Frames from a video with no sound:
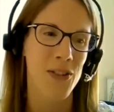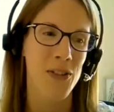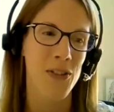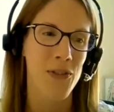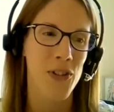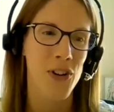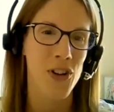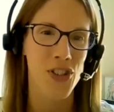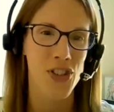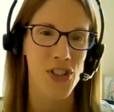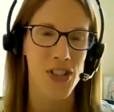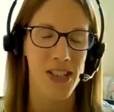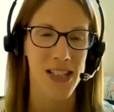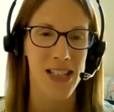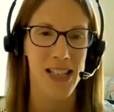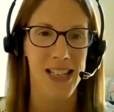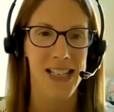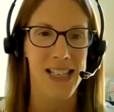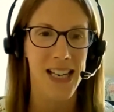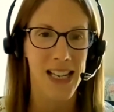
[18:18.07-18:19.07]

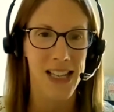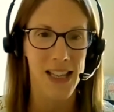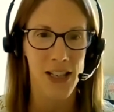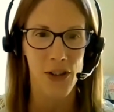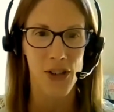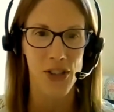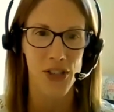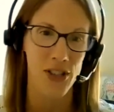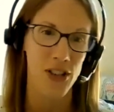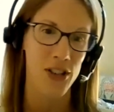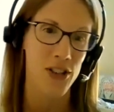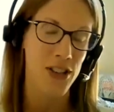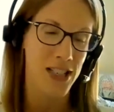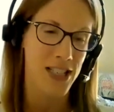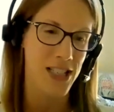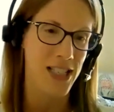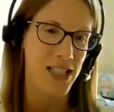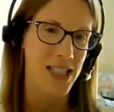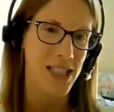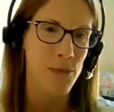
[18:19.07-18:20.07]
unfortunately, take the
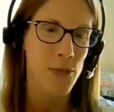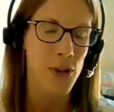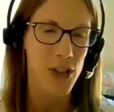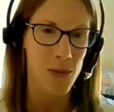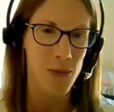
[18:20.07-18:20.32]
audiologist and put